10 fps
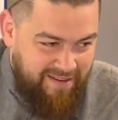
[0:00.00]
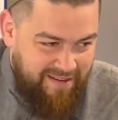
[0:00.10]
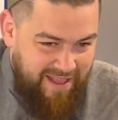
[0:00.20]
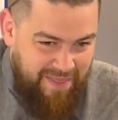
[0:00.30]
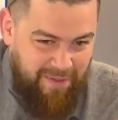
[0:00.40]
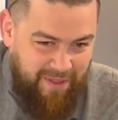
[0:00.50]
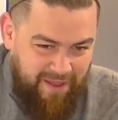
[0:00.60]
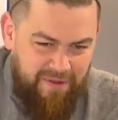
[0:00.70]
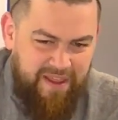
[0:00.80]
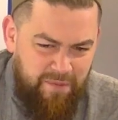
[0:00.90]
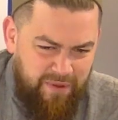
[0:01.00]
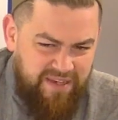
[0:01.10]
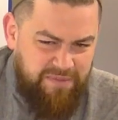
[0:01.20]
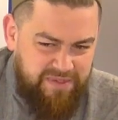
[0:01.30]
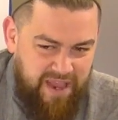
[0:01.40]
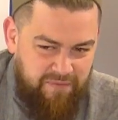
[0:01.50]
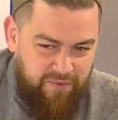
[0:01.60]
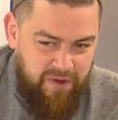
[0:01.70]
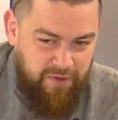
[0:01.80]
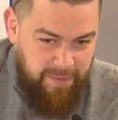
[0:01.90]
And then they're like, okay, we'll get some
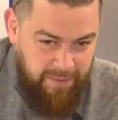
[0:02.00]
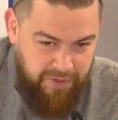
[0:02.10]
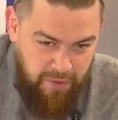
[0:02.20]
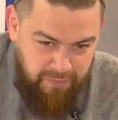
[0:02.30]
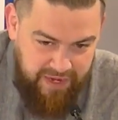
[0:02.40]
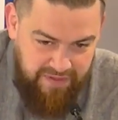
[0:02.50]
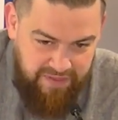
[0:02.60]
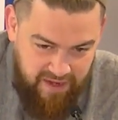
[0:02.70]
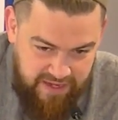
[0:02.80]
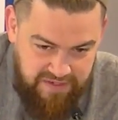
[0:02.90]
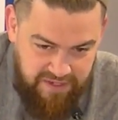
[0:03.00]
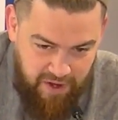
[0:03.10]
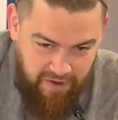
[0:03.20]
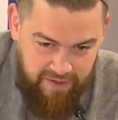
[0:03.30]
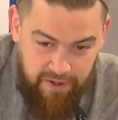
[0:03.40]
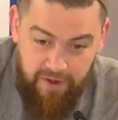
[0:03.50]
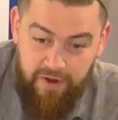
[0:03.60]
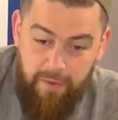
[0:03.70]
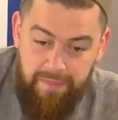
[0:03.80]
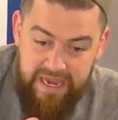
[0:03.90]
saffron. You're like, but don't forget the onions and garlic. You're going
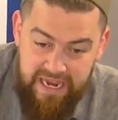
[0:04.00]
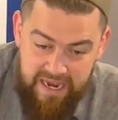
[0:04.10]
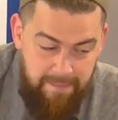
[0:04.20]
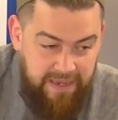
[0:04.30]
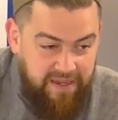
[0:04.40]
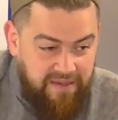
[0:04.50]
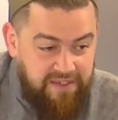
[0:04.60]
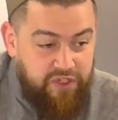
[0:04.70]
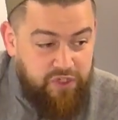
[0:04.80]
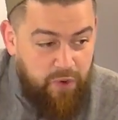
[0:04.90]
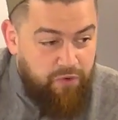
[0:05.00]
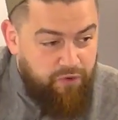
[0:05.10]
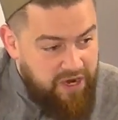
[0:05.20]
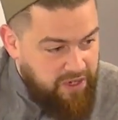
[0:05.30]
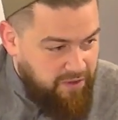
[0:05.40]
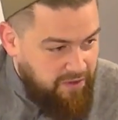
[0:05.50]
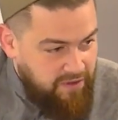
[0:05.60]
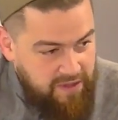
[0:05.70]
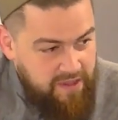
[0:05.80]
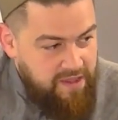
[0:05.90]
to repeat it because it's so critical.
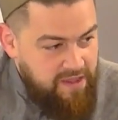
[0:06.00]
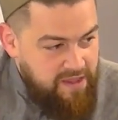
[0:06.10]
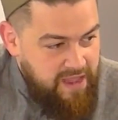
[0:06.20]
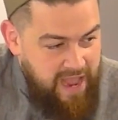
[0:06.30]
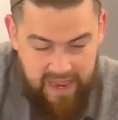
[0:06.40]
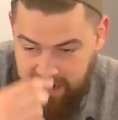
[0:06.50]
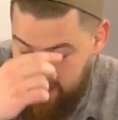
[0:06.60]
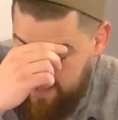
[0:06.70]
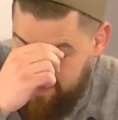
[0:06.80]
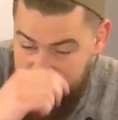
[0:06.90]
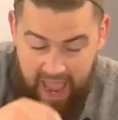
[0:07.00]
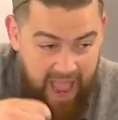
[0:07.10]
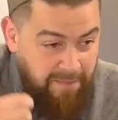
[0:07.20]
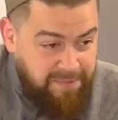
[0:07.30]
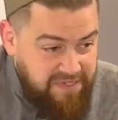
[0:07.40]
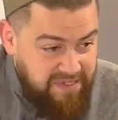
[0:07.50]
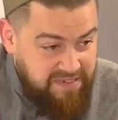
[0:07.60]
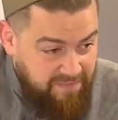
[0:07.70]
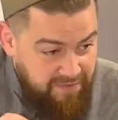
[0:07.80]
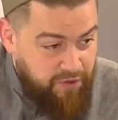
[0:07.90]
And in the absence
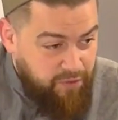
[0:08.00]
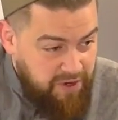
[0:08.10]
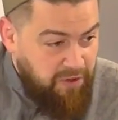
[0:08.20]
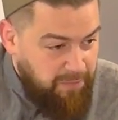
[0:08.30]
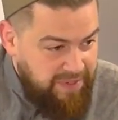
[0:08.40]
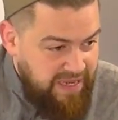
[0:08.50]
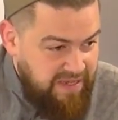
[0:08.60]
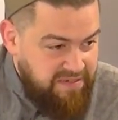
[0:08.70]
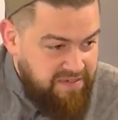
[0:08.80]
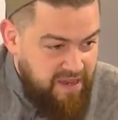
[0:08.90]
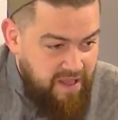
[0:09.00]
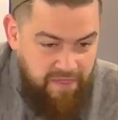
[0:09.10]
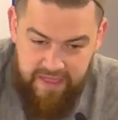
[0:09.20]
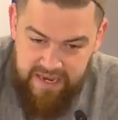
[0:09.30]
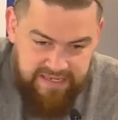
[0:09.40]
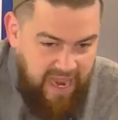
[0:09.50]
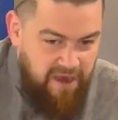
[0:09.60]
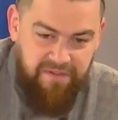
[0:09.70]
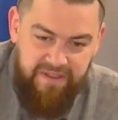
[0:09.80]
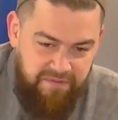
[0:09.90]
of the critical piece, the
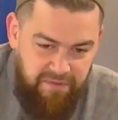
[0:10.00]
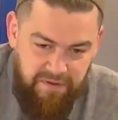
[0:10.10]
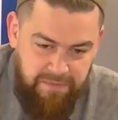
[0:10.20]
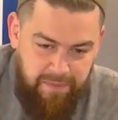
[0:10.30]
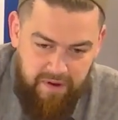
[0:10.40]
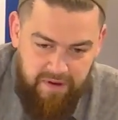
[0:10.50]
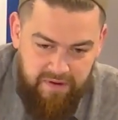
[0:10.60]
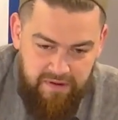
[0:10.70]
entire thing falls apart.